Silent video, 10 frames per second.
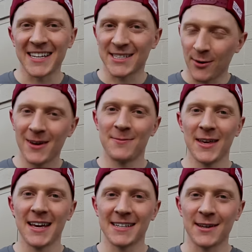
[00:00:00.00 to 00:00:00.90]
it's going to
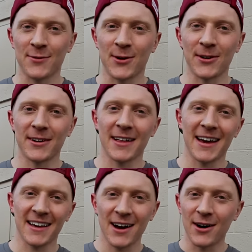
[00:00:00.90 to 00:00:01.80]
be that difficult. You're
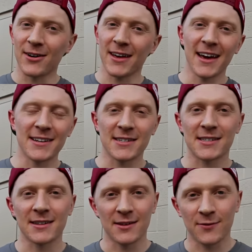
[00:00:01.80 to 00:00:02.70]
like, oh, okay,
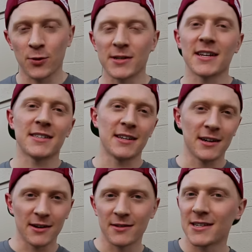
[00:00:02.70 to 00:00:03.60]
just four sets
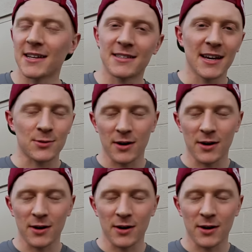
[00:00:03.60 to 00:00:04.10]
here, 10 sets,